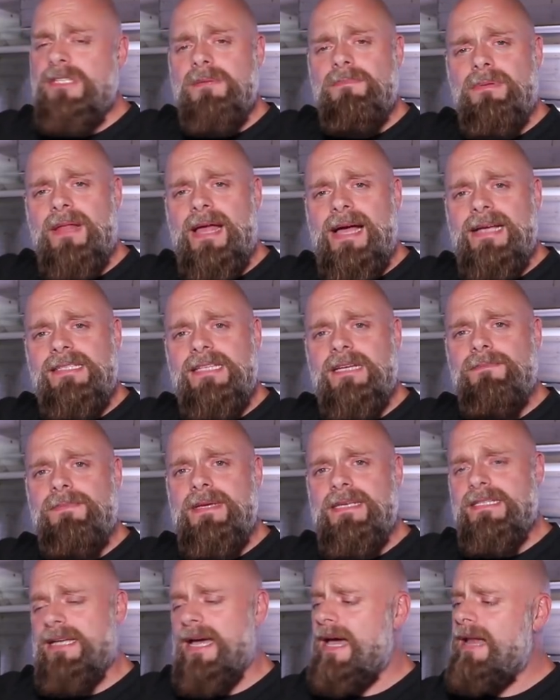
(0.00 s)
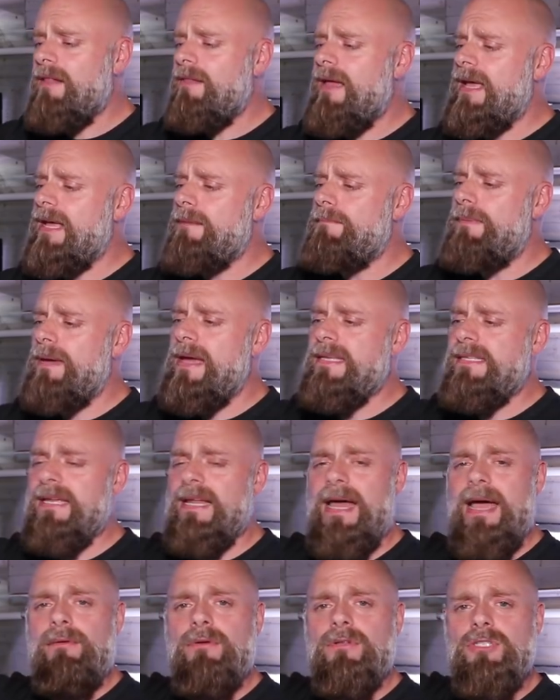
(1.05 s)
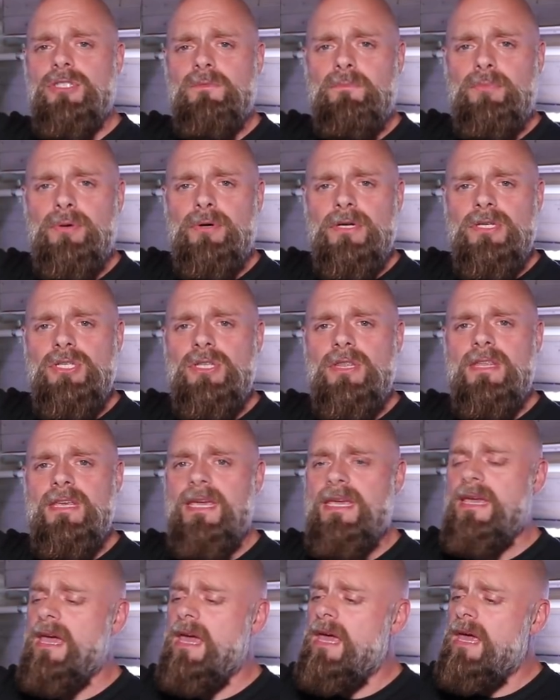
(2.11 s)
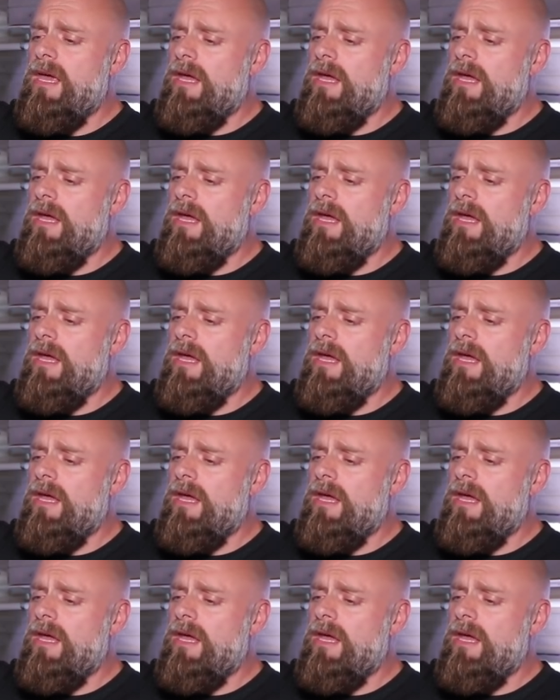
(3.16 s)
the plastic piece kind of like a base, and I will just push the